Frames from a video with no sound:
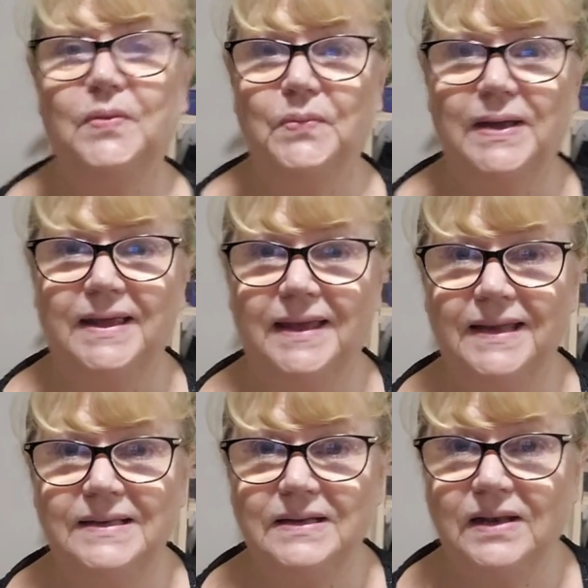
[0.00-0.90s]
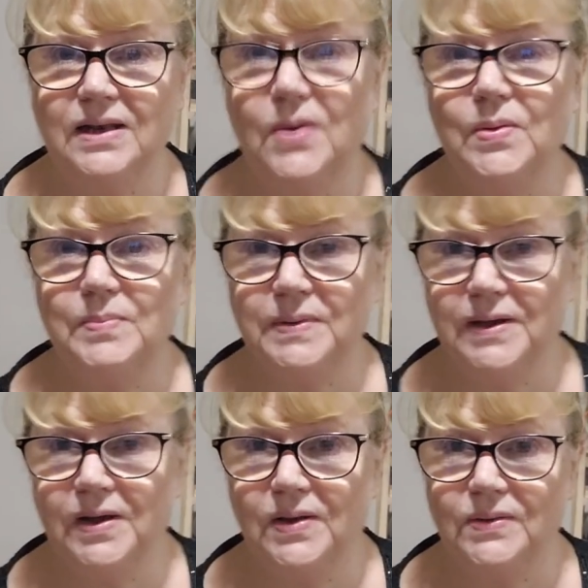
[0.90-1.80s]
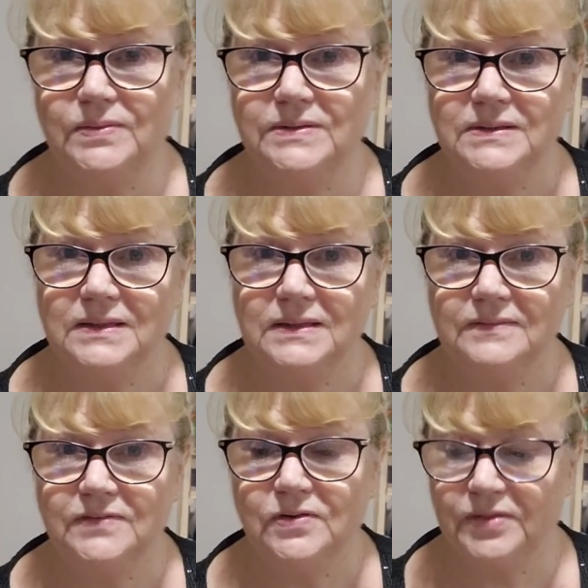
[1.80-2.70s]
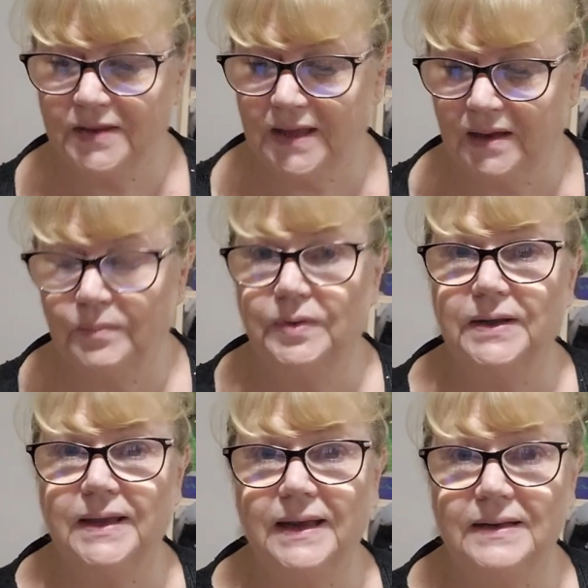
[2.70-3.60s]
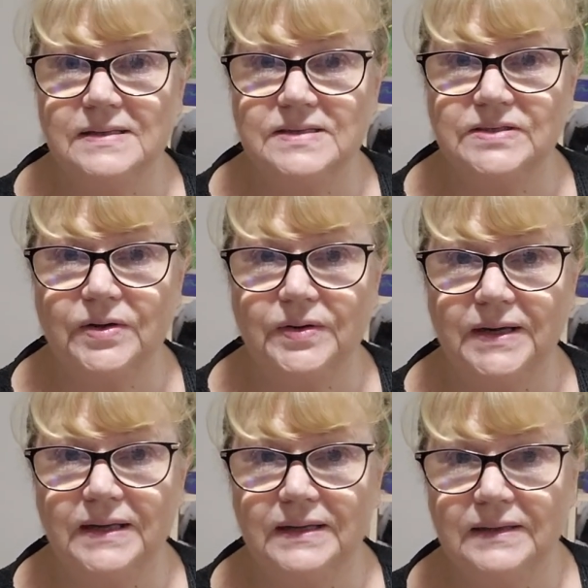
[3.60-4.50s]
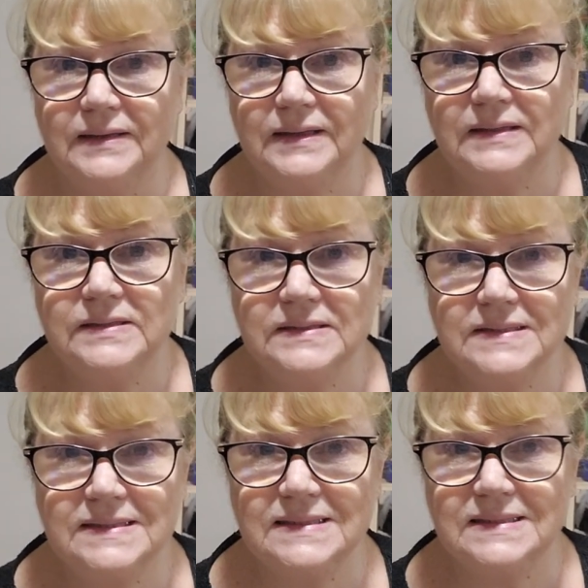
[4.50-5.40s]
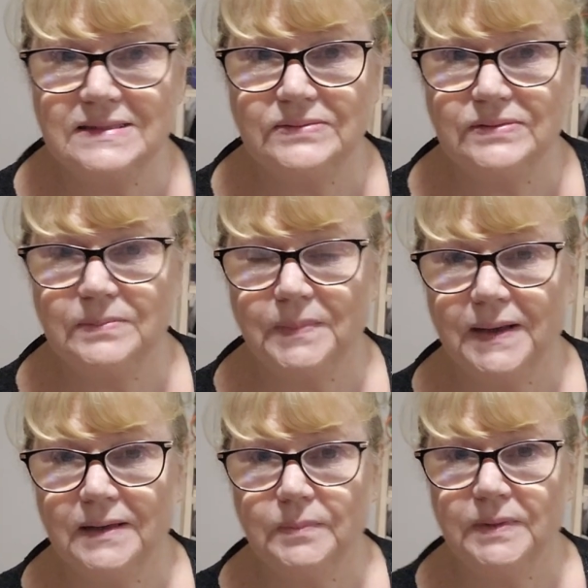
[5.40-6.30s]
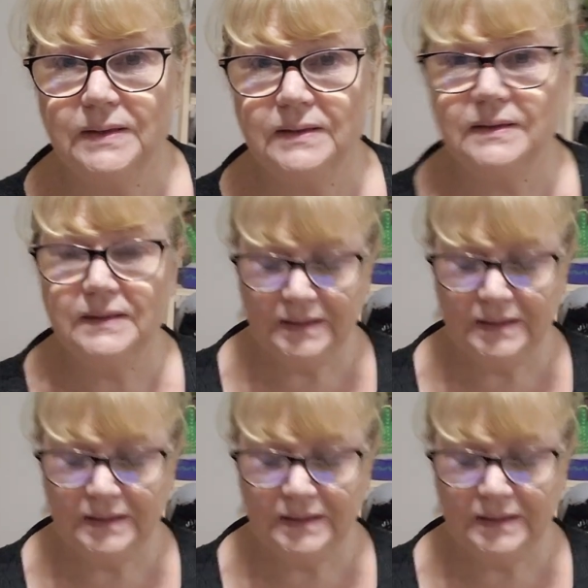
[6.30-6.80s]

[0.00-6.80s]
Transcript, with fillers: on the weekend, lo and behold, and I've knocked the camera again, sorry, let tilt it back a bit,